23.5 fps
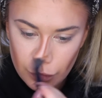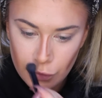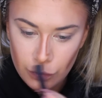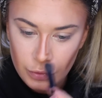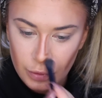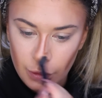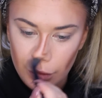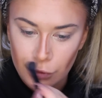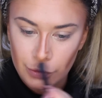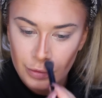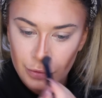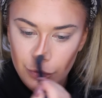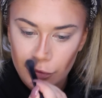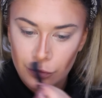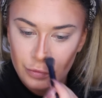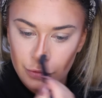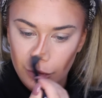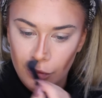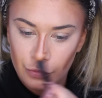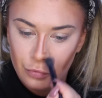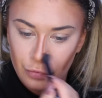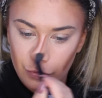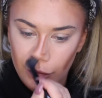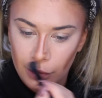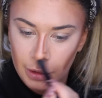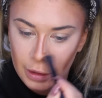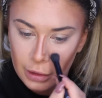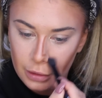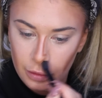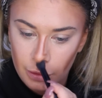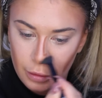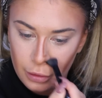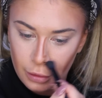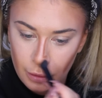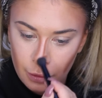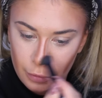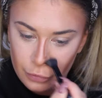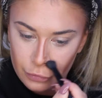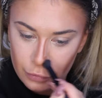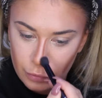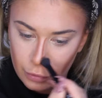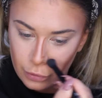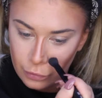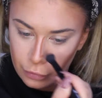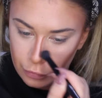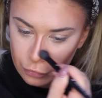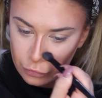So just softening the nose
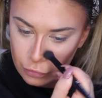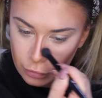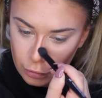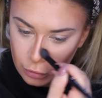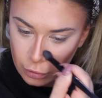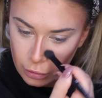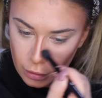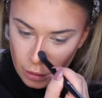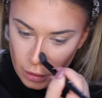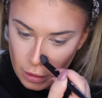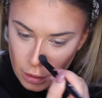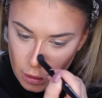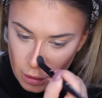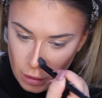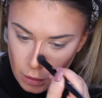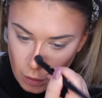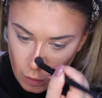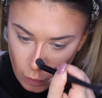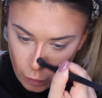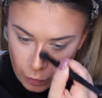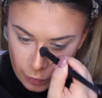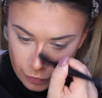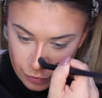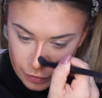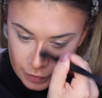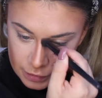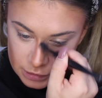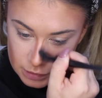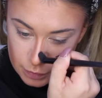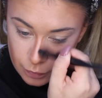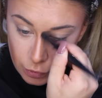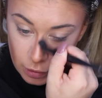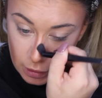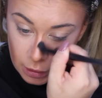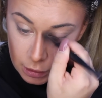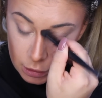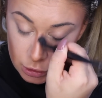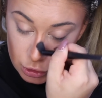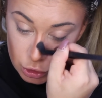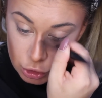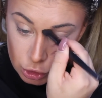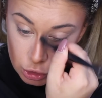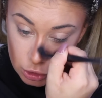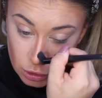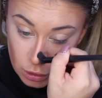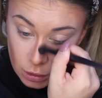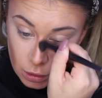contour with this
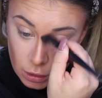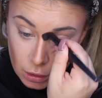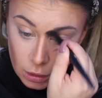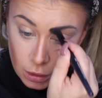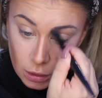brush.